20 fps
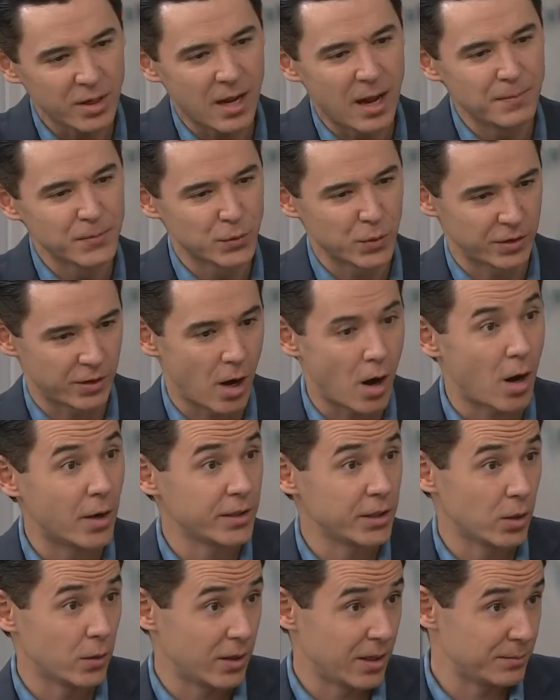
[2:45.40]
comes with
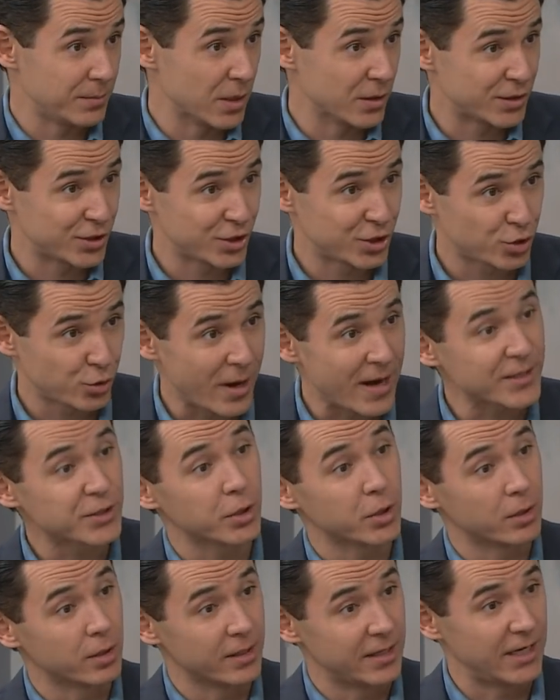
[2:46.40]
audio hypnosis tracks, so
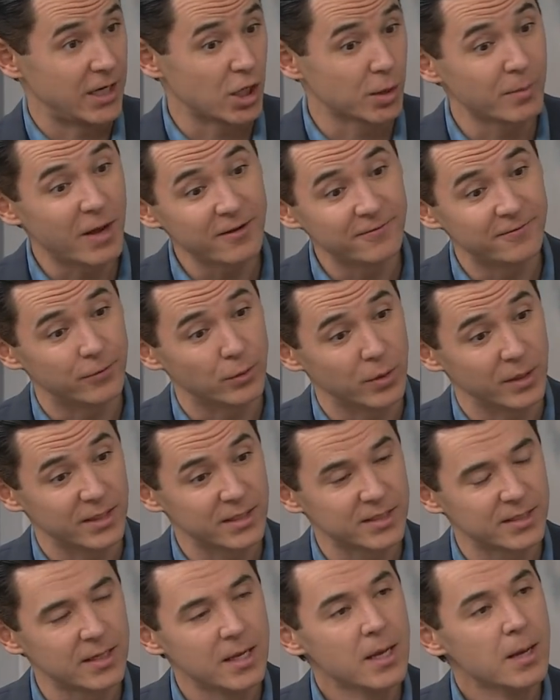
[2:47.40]
you're going to ah. hear my ah.
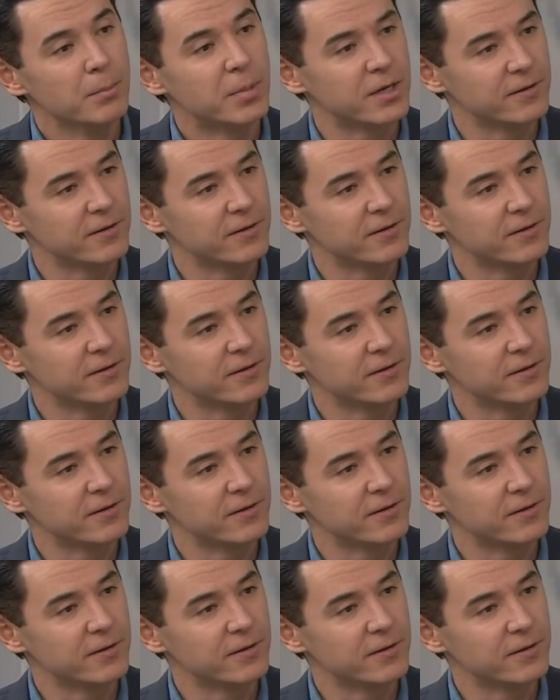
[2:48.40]
voice, but